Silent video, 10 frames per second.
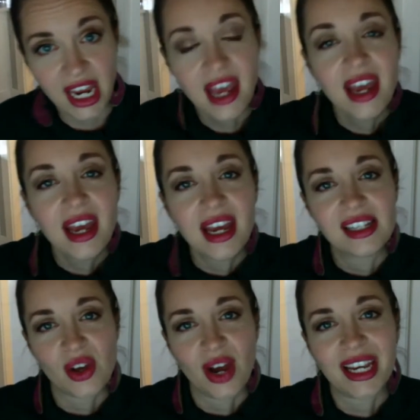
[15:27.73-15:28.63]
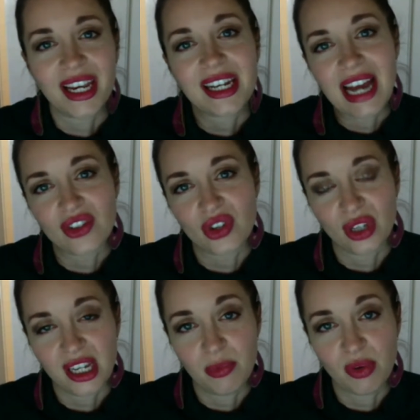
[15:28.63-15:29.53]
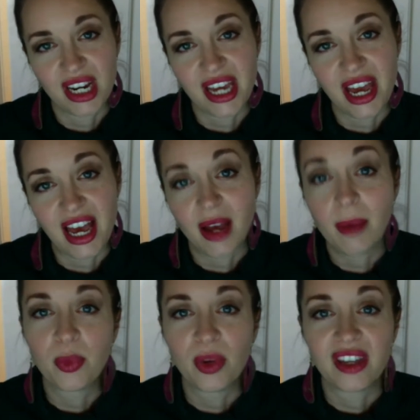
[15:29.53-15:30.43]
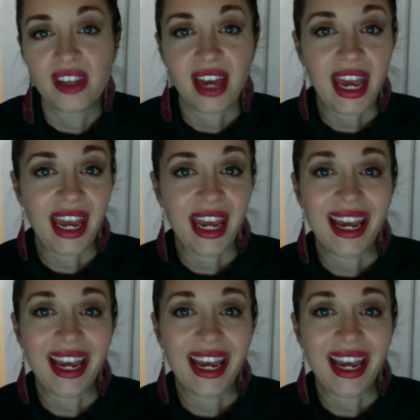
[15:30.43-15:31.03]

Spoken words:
Mm-hmm. And so I can naturally bring it up with I